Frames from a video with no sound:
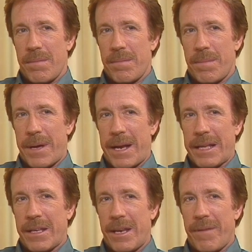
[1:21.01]
But I
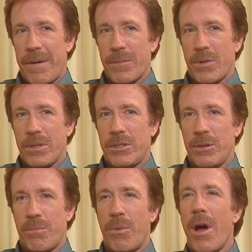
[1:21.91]
thought, if I'm going to
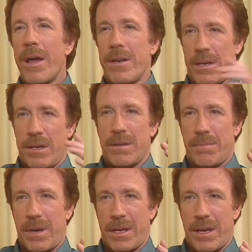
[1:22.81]
broaden
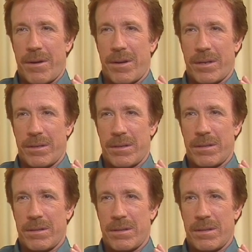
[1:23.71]
my character,
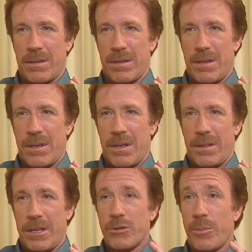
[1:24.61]

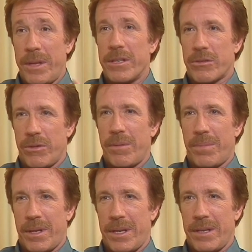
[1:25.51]
this would be the
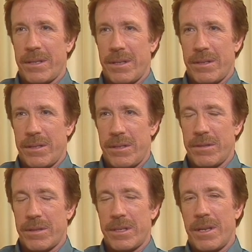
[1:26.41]
screenplay to
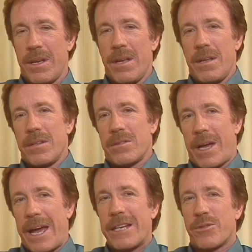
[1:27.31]
do it. So
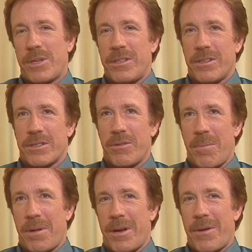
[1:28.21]
I actually took the
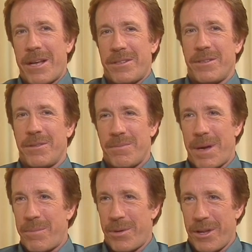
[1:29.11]
screenplay around to
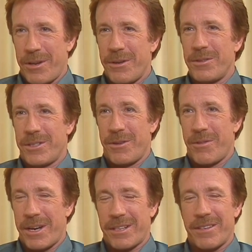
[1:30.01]
my brother, who's the
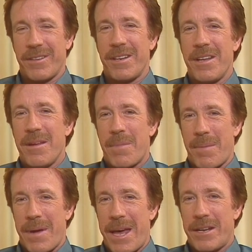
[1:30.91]
director, and my
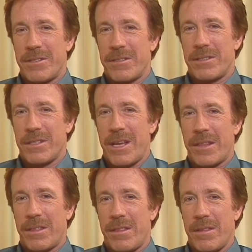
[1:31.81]
manager to
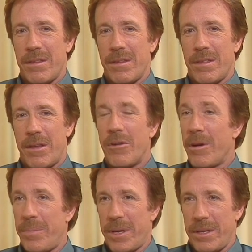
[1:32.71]
get their
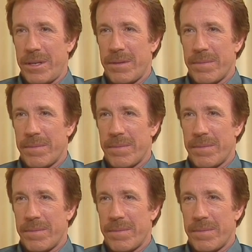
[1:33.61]
opinion.